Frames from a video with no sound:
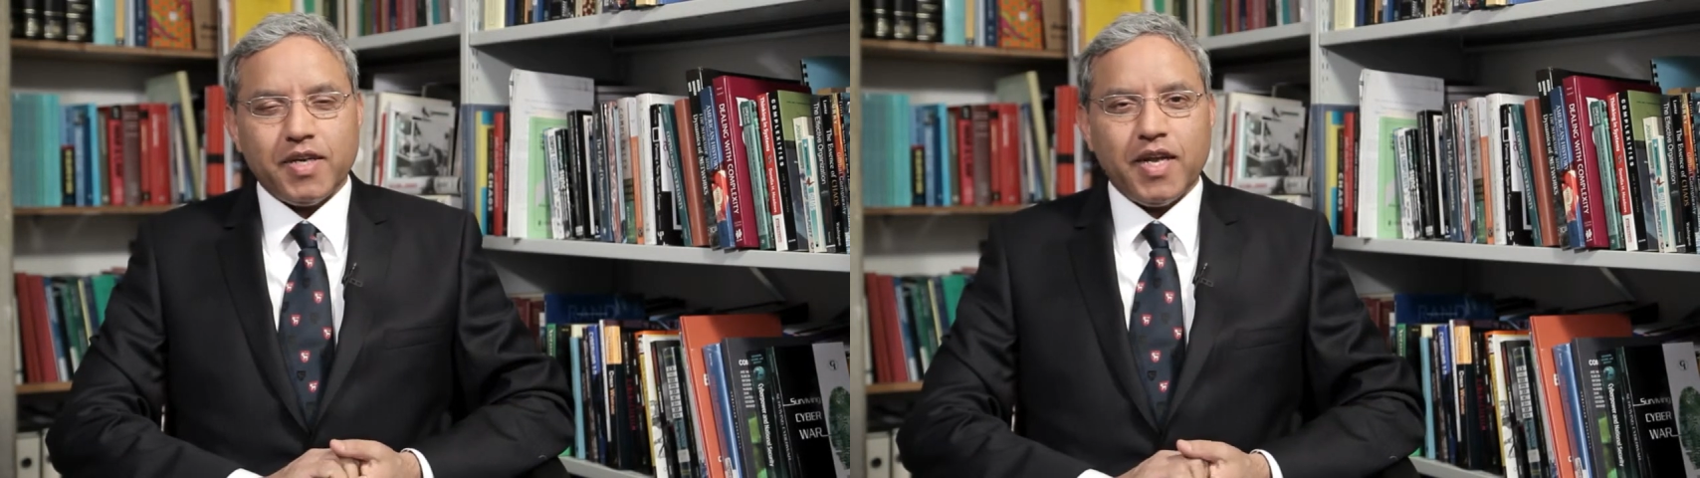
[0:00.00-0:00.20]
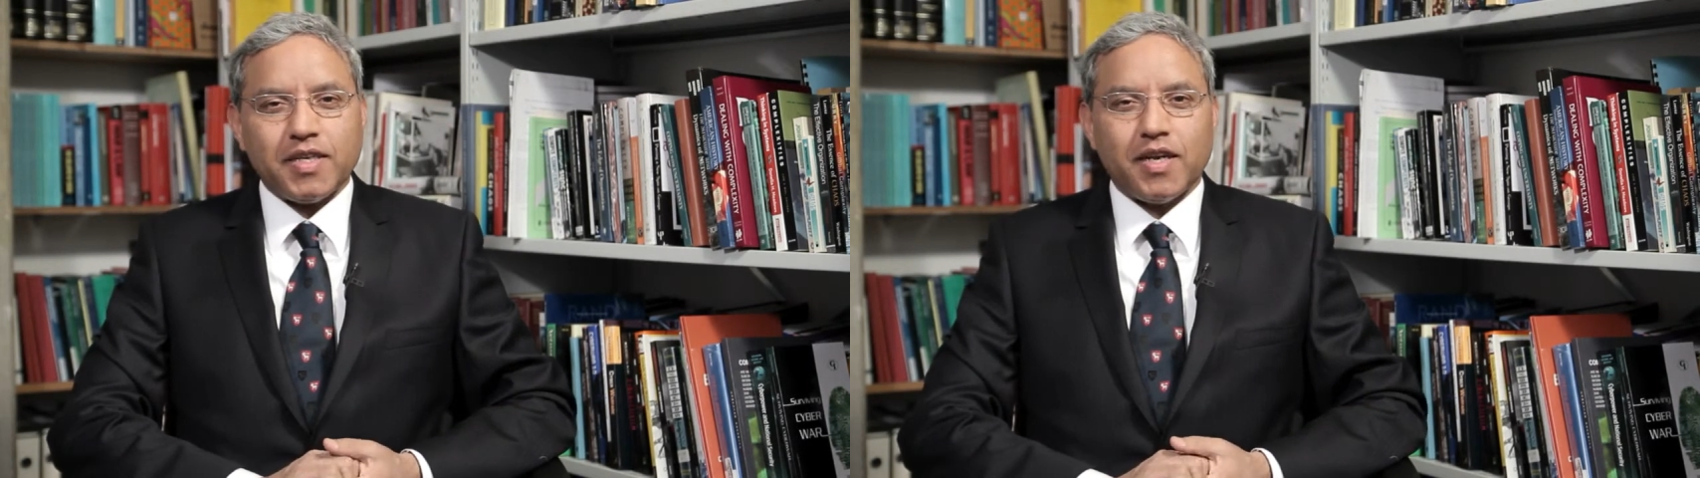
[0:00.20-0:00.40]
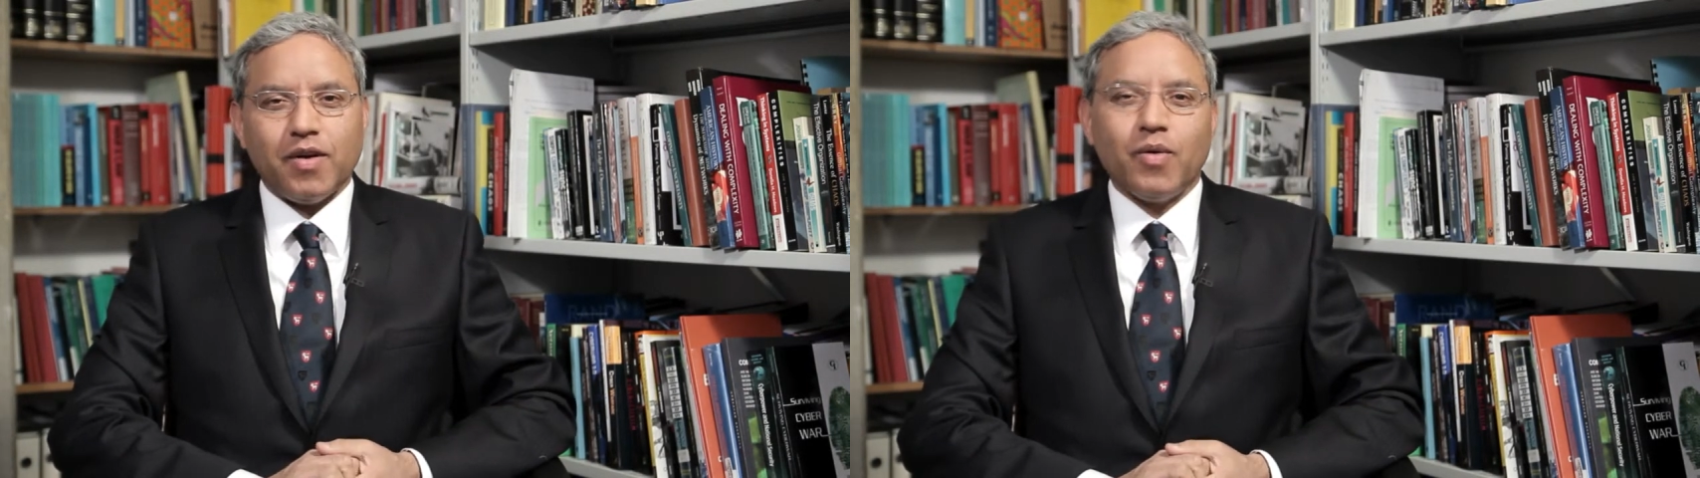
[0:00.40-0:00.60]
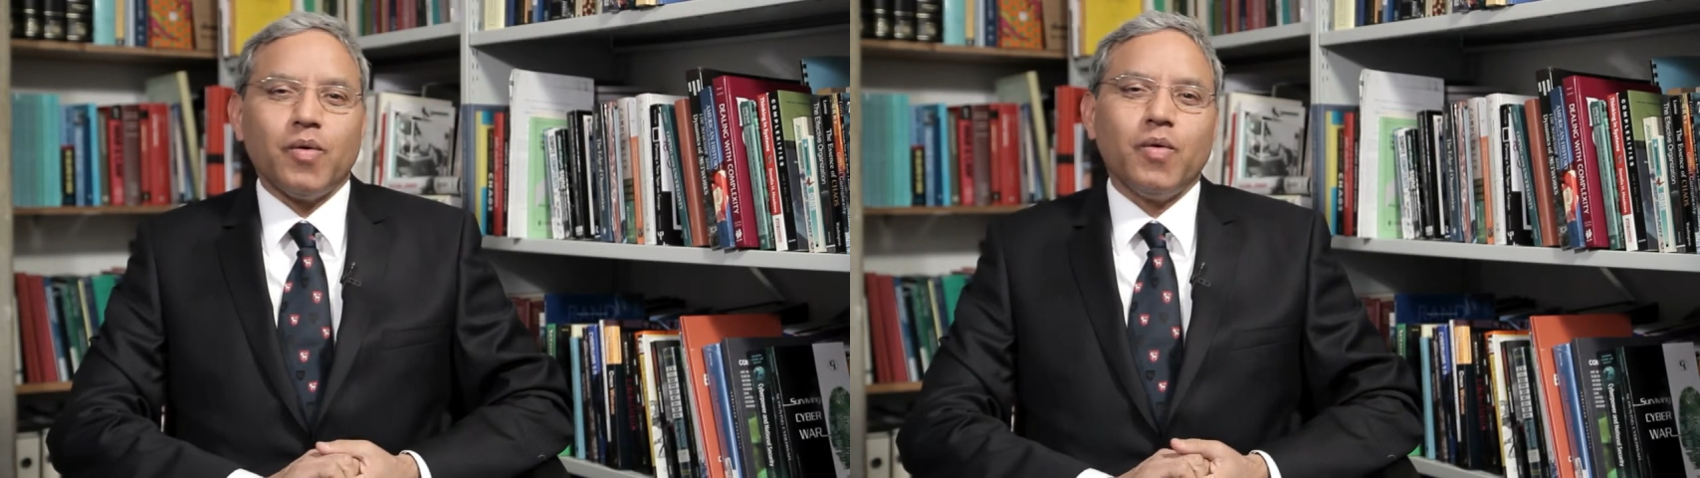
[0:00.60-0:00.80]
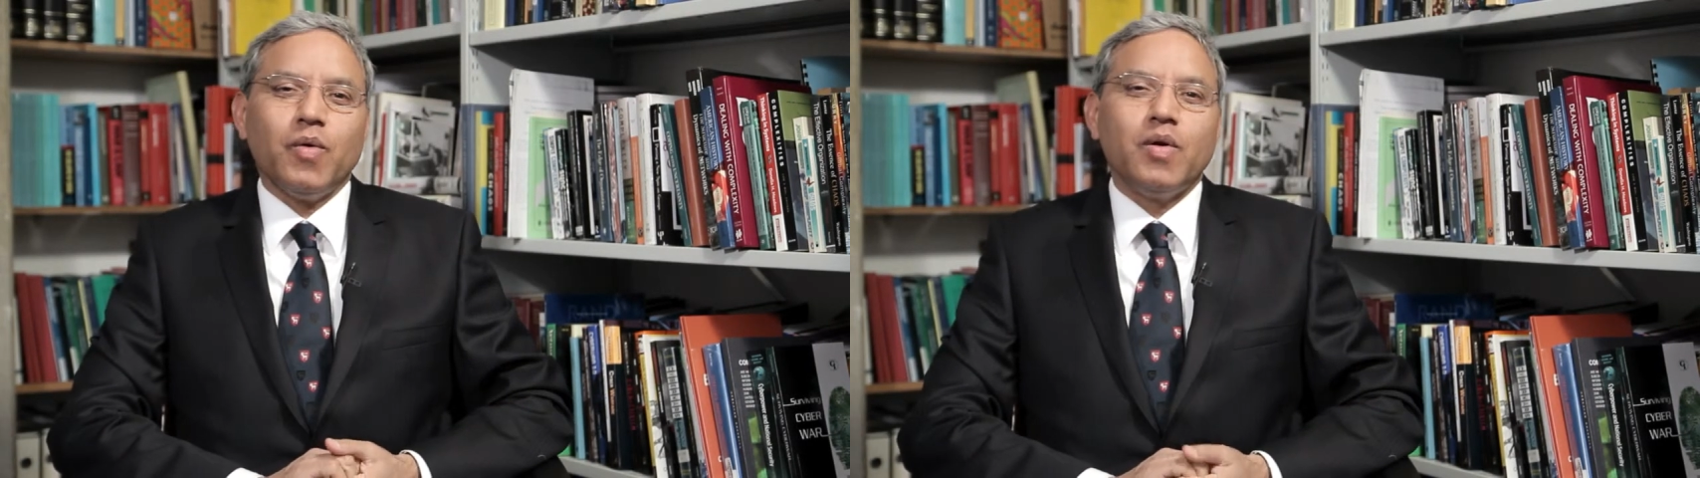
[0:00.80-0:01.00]
international
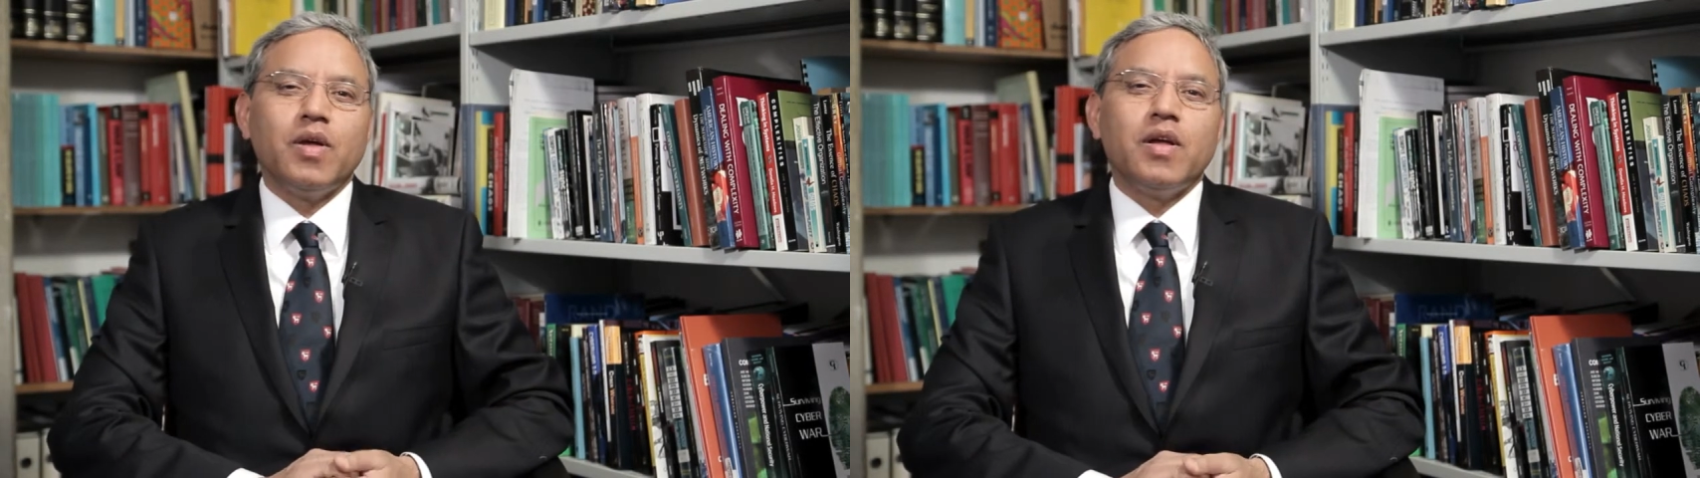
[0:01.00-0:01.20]
law.